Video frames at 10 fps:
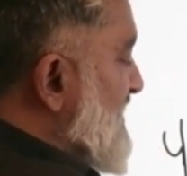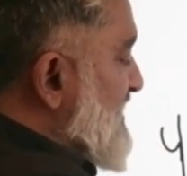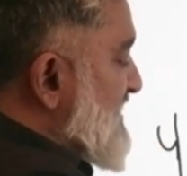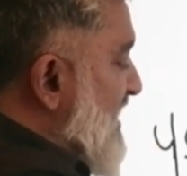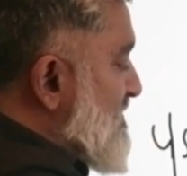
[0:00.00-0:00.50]

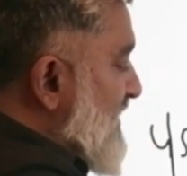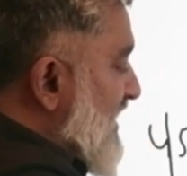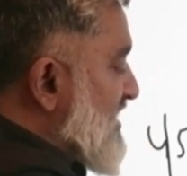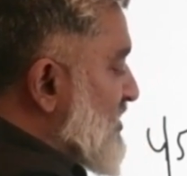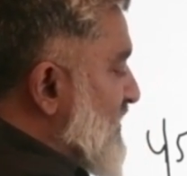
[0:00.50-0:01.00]
sum
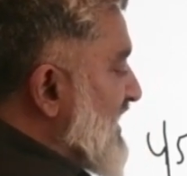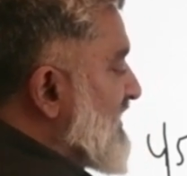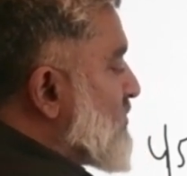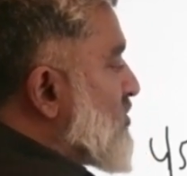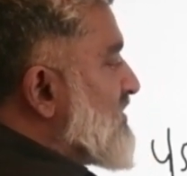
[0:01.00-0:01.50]
here,
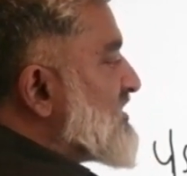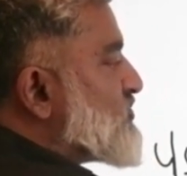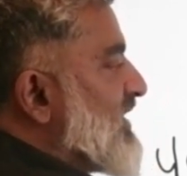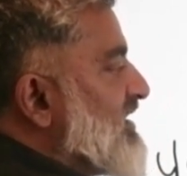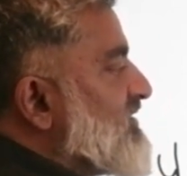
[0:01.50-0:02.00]
24 plus
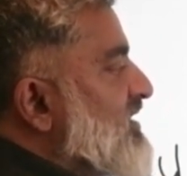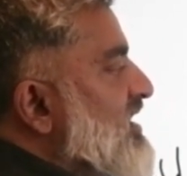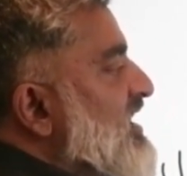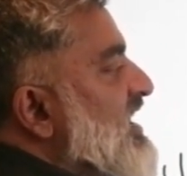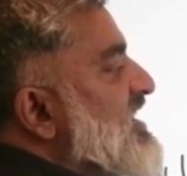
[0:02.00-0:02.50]
12,
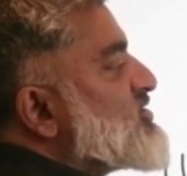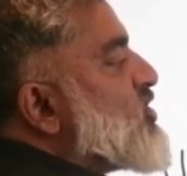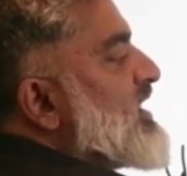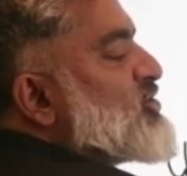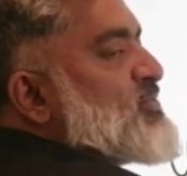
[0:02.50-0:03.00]
is
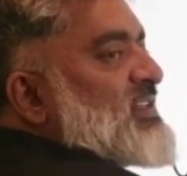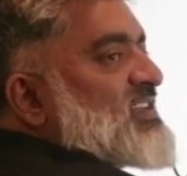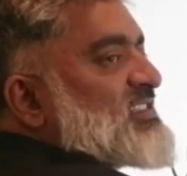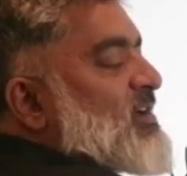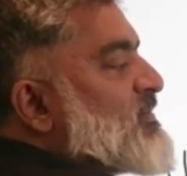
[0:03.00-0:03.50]
going to be
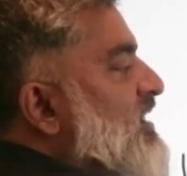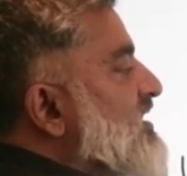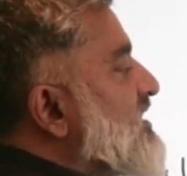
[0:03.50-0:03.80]
the sum here.